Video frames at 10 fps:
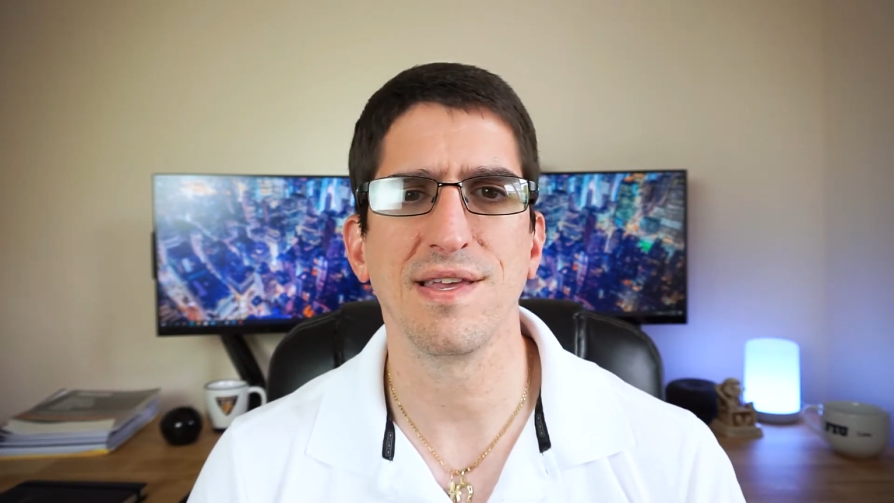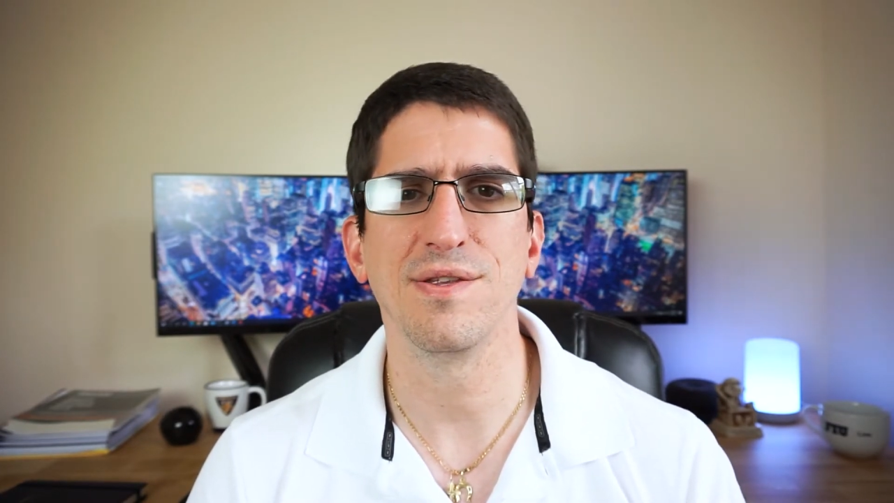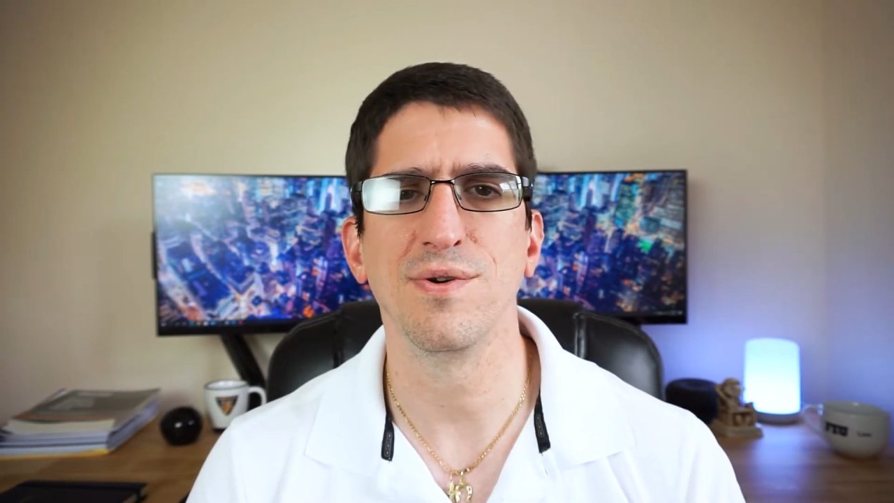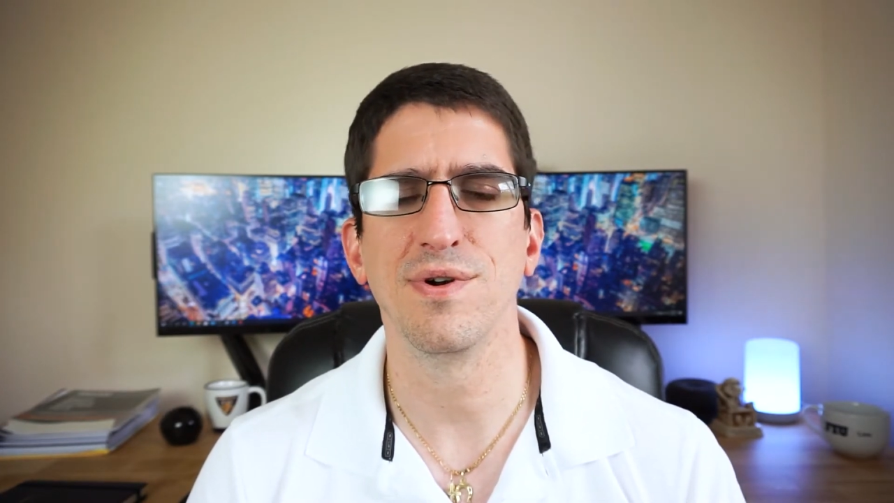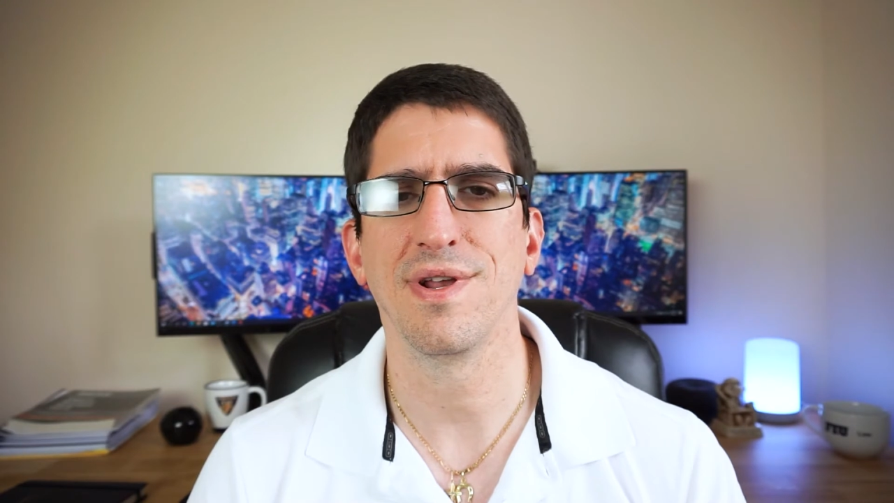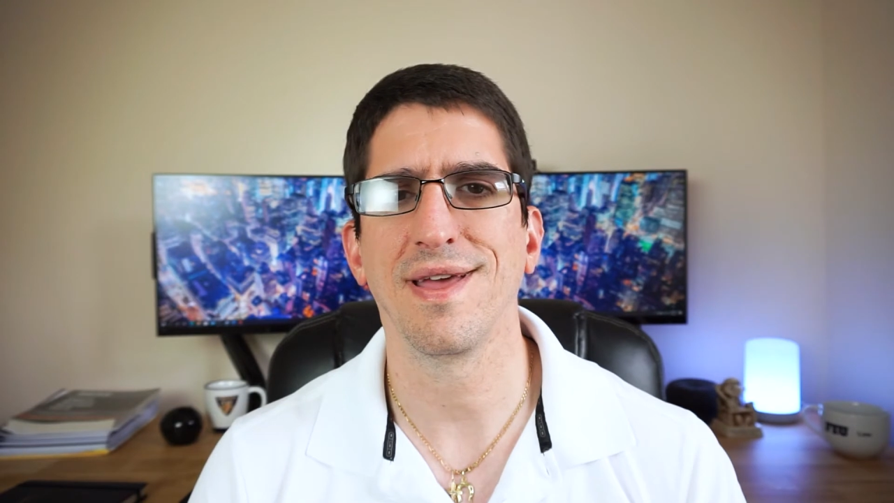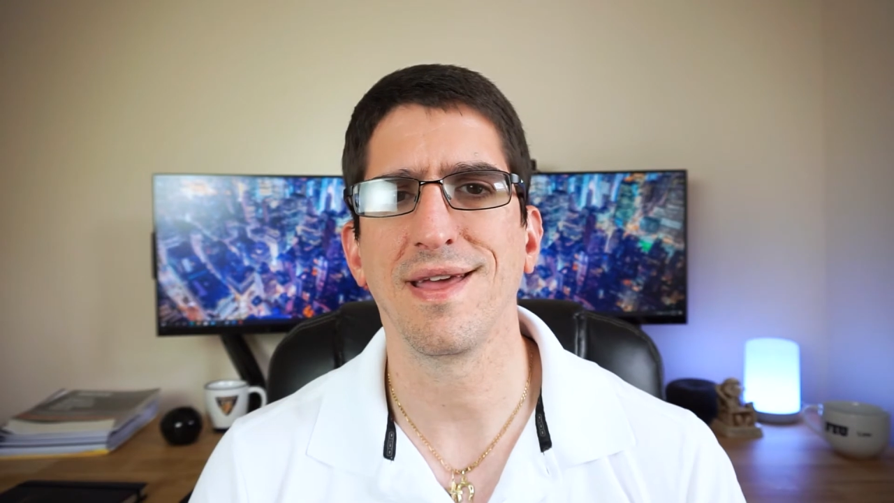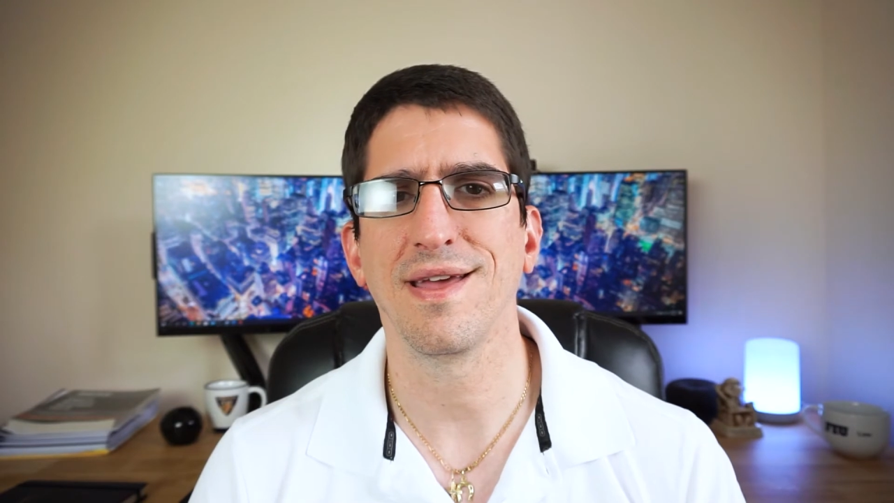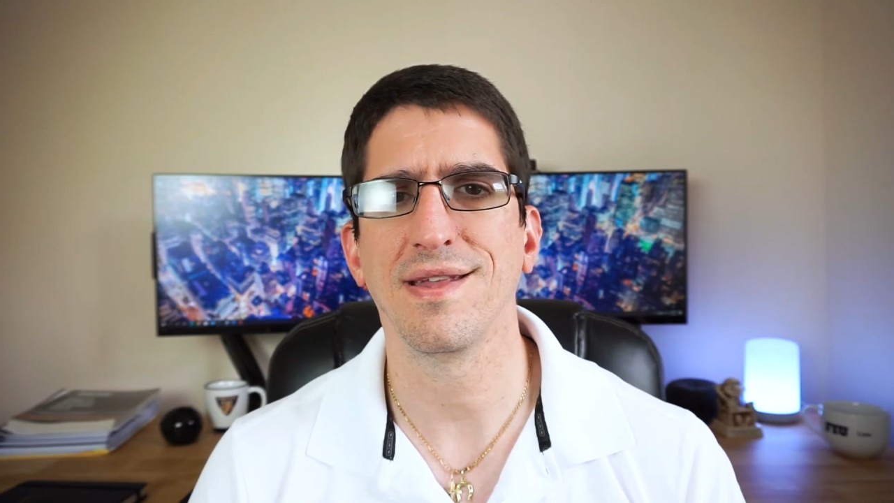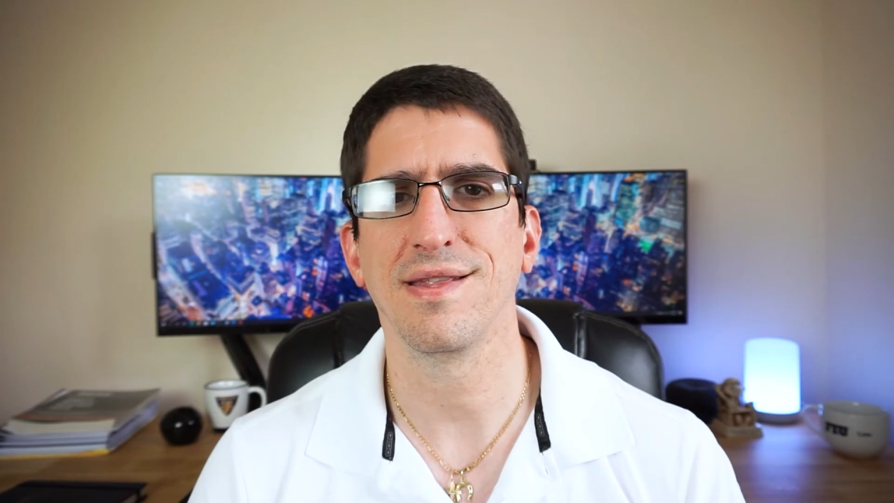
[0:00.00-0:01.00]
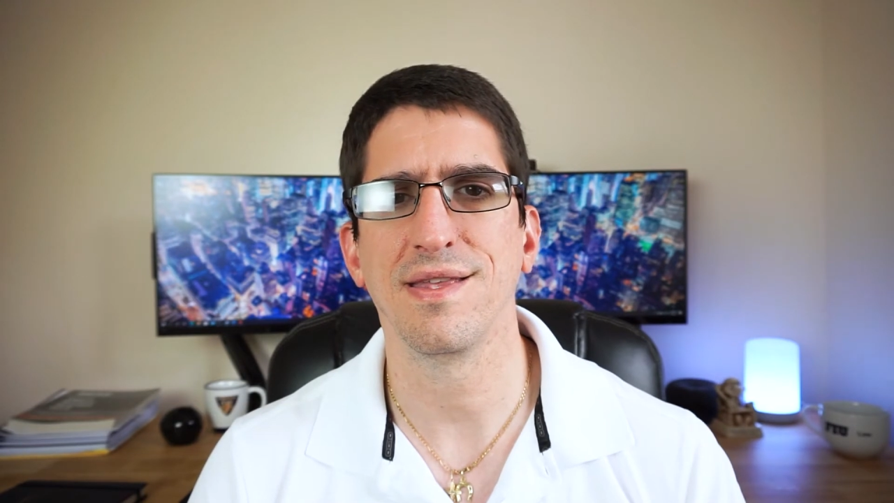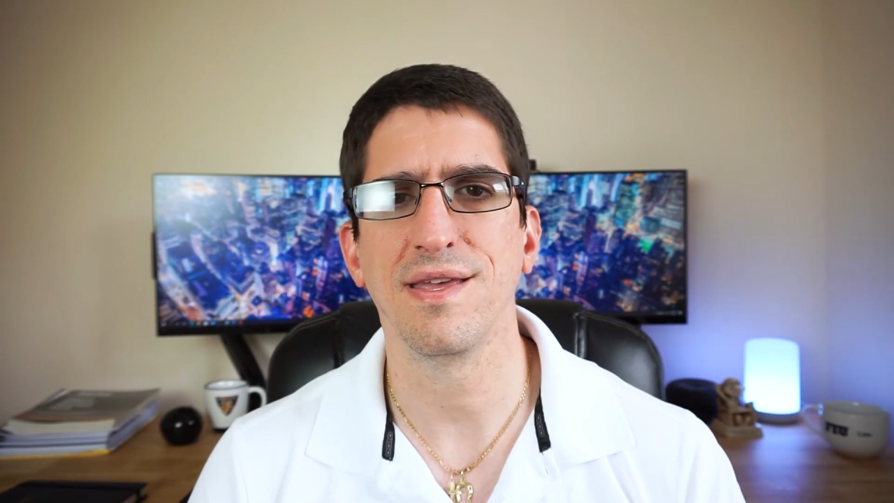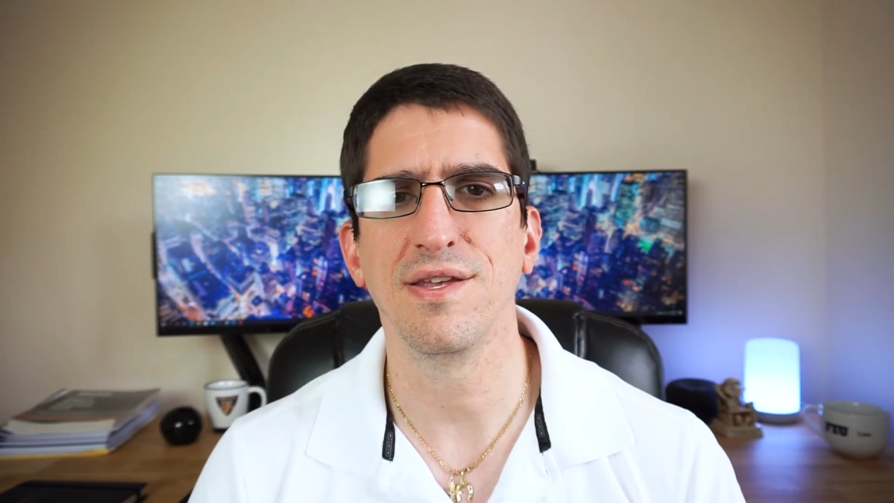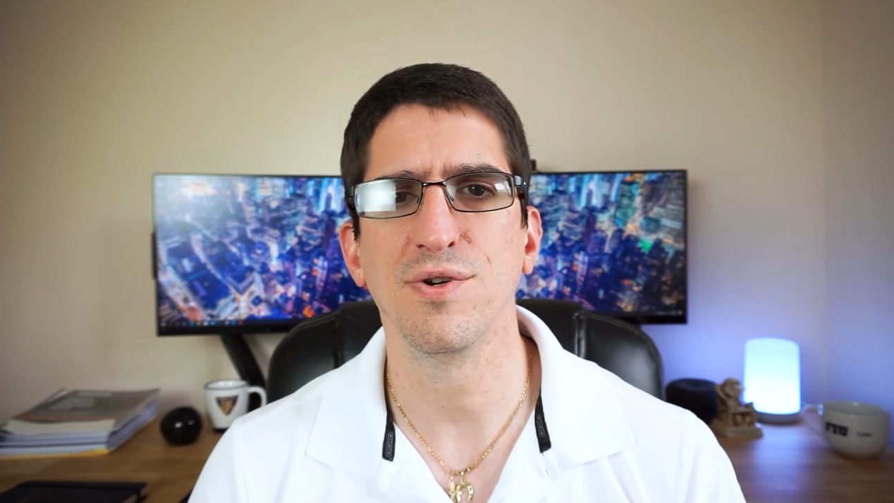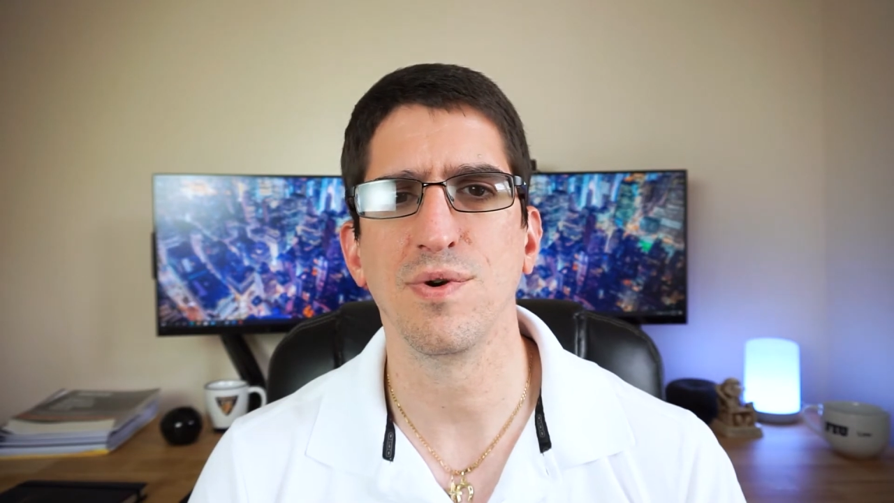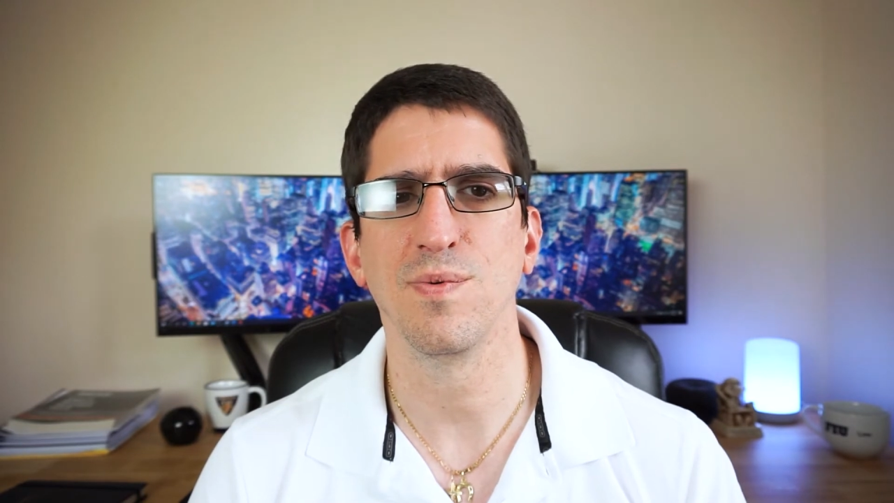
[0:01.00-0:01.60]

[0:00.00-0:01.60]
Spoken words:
injured and the injury